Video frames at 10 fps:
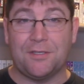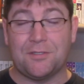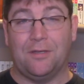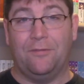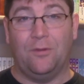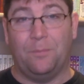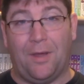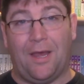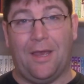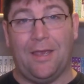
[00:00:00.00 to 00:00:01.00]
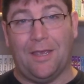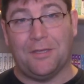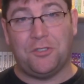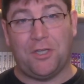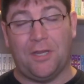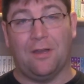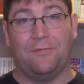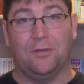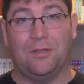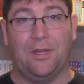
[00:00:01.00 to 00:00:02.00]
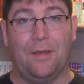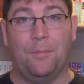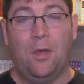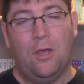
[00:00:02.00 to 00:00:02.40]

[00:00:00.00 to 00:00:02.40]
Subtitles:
this novel by J Novel Club,